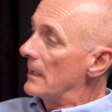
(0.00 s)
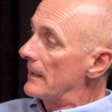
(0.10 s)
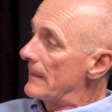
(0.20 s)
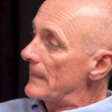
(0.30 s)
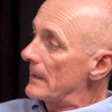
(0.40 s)

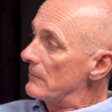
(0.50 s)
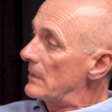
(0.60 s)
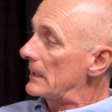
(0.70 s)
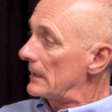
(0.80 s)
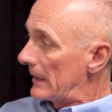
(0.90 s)
a
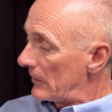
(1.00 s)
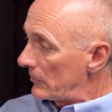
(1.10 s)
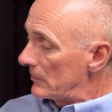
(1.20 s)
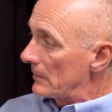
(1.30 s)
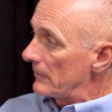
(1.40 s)

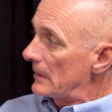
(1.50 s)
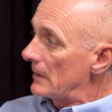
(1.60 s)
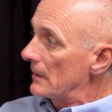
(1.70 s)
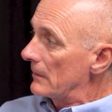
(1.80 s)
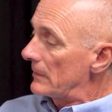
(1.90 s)
regulation of
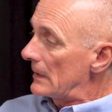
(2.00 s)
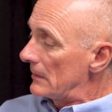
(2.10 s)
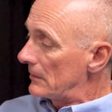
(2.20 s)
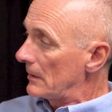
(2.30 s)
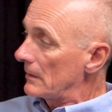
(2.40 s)
the
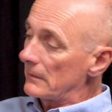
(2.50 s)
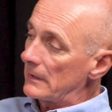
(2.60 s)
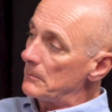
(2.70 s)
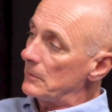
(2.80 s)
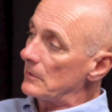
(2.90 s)
internal
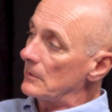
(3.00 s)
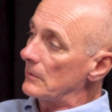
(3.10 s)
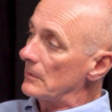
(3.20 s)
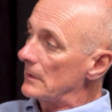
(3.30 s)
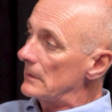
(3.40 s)
temperature to
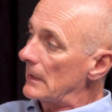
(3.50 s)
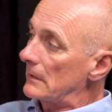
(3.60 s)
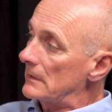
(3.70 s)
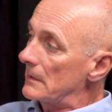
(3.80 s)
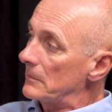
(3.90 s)
a certain
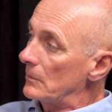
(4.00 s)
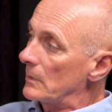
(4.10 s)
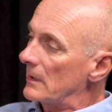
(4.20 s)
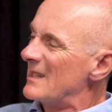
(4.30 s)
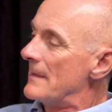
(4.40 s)
extent as
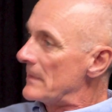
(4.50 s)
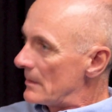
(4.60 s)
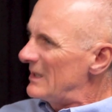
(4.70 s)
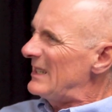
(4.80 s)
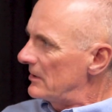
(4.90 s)
well.
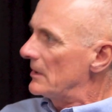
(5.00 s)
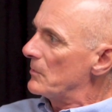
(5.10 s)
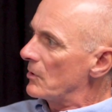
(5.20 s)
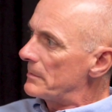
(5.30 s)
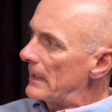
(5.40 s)
We need to know
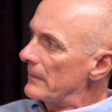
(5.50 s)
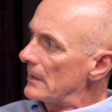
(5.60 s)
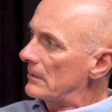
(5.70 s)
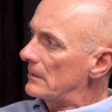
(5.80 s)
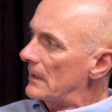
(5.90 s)
more about
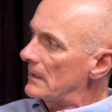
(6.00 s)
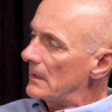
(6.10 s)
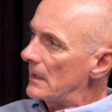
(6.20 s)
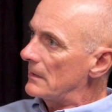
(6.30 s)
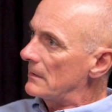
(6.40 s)
this,
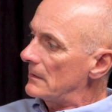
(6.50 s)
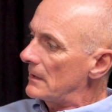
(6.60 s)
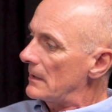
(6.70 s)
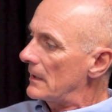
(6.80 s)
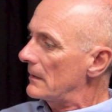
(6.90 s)
and
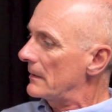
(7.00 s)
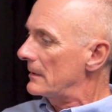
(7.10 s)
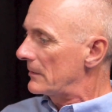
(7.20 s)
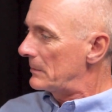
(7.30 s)
I think